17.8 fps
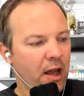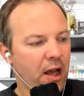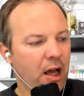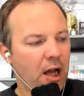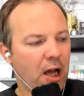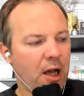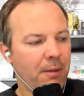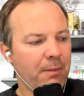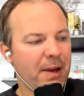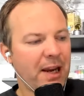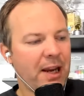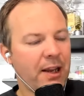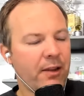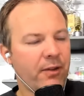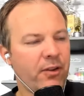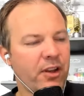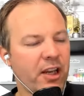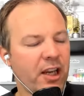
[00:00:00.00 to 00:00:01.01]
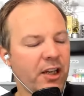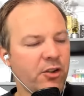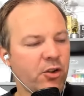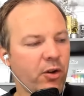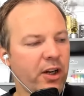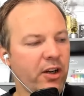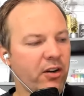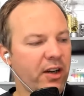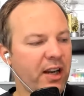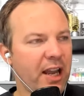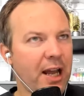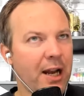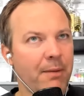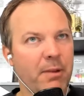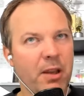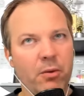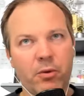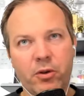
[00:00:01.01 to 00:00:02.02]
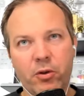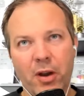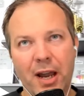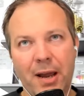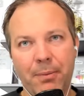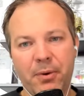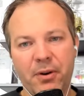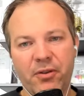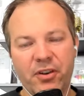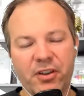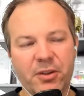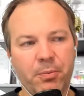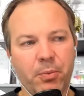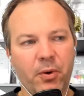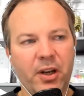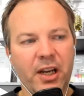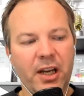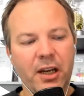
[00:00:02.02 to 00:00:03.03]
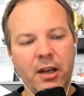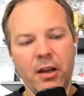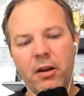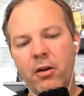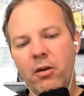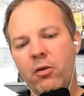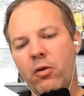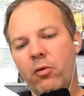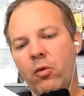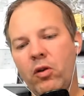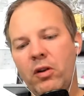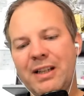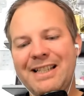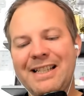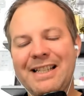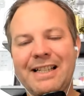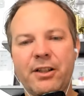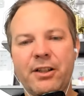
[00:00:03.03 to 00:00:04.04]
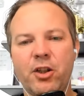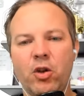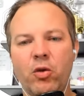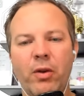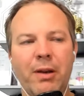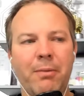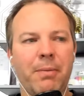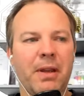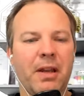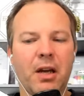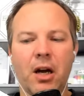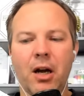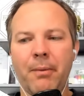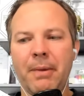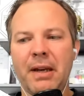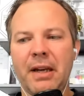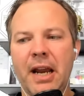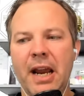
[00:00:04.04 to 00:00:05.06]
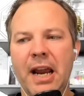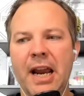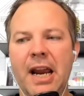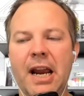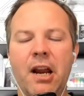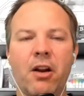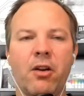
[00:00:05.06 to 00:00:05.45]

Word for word: Um, and the Trainer Academy, which will happen in the spring, will assist you in becoming a